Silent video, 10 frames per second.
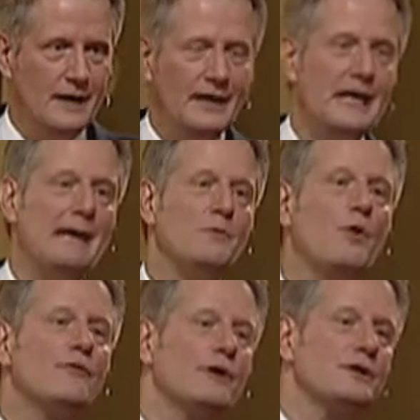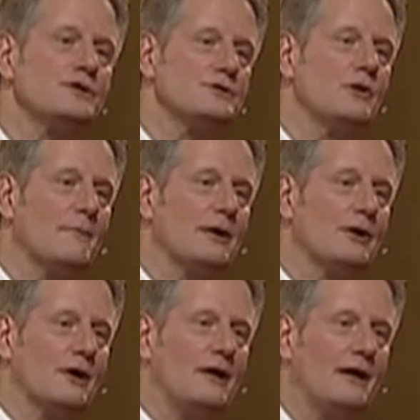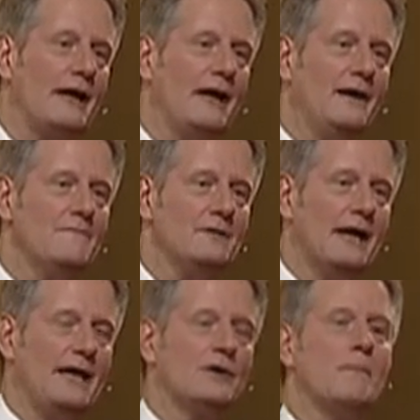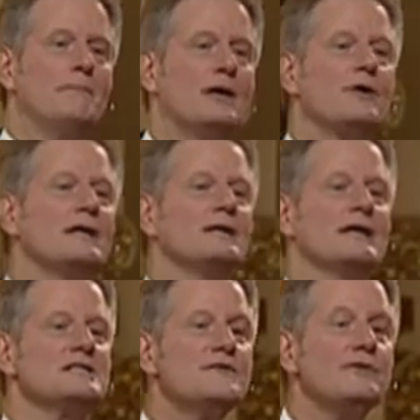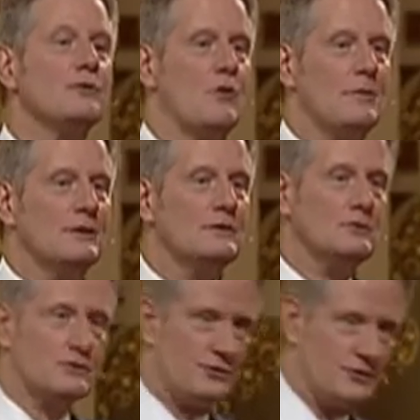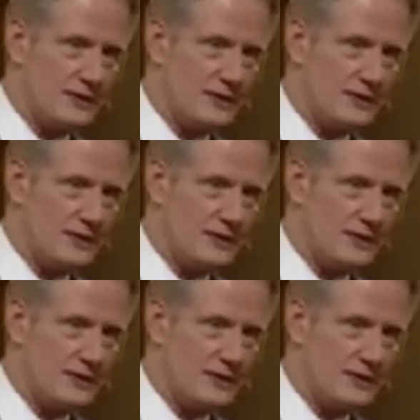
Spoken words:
came over here to America and married a different woman who turned